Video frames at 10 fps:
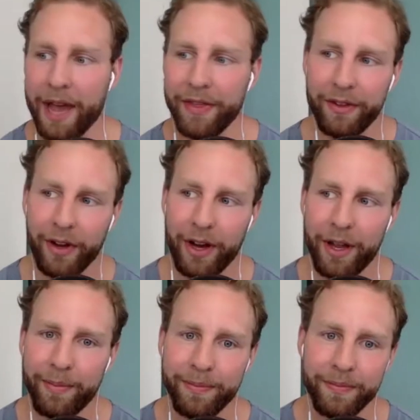time,
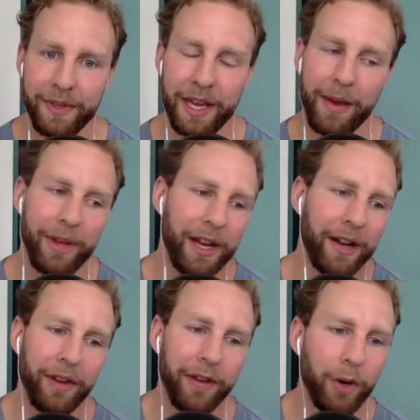yeah, man,
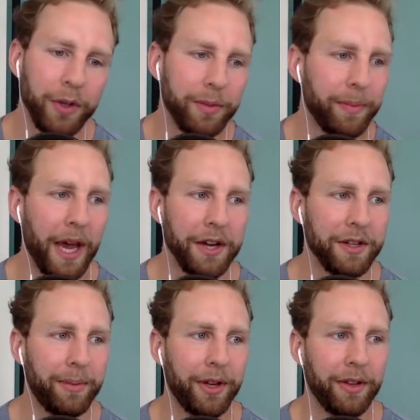I've always been passionate
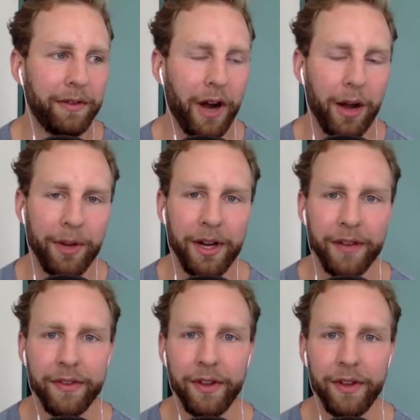about the environment. I
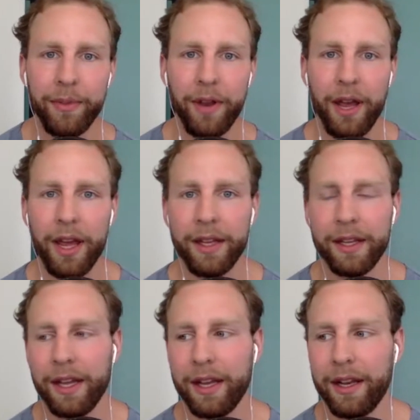still am today.
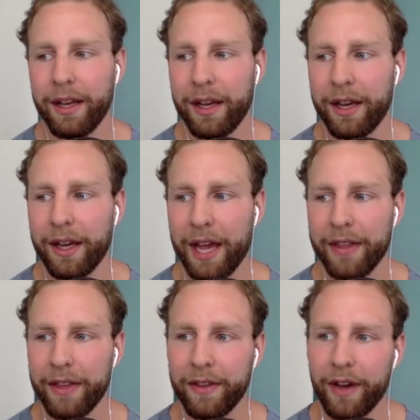And, at the
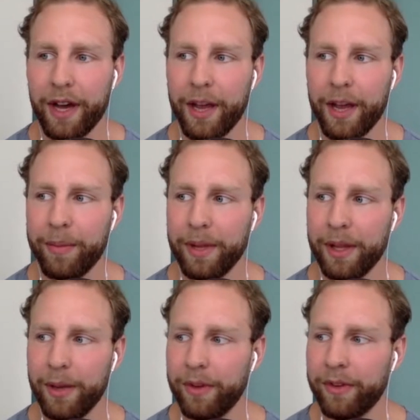time it was
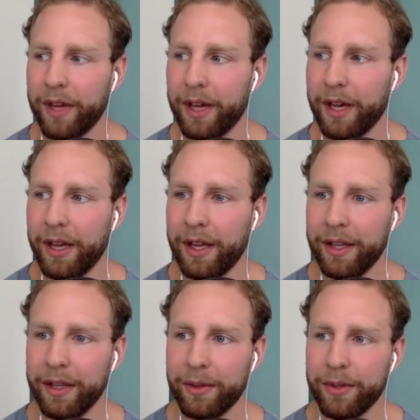an
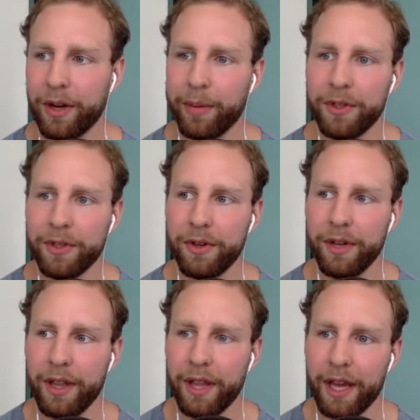opportunity
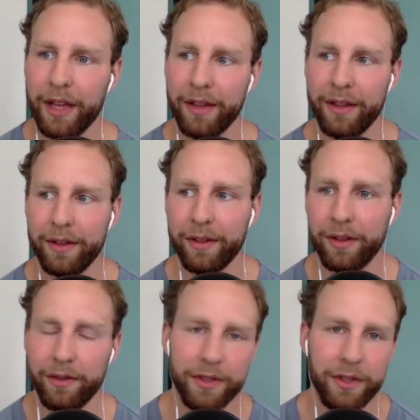that
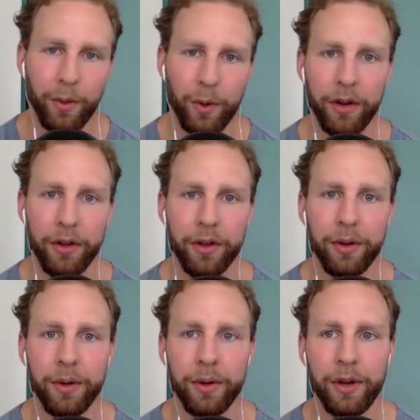University of Waterloo
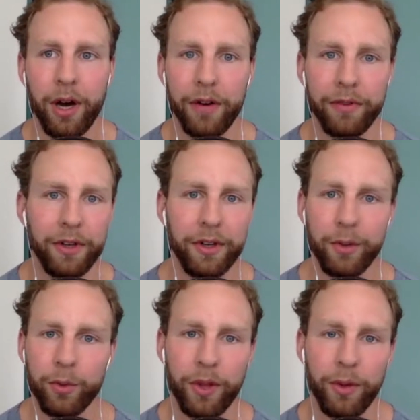offered, and it was one of
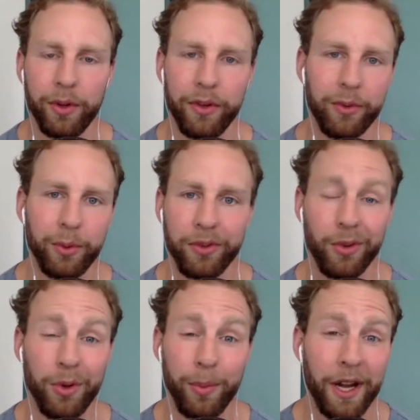the only schools in North
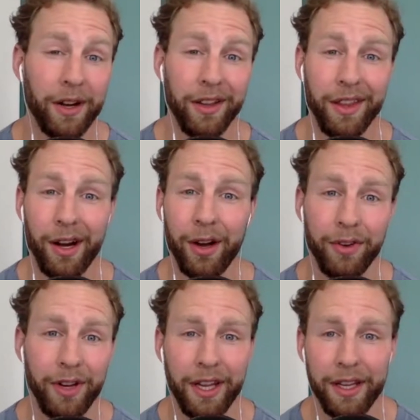America that offered
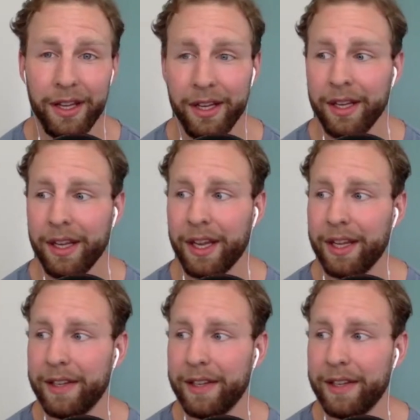it. Yeah. And,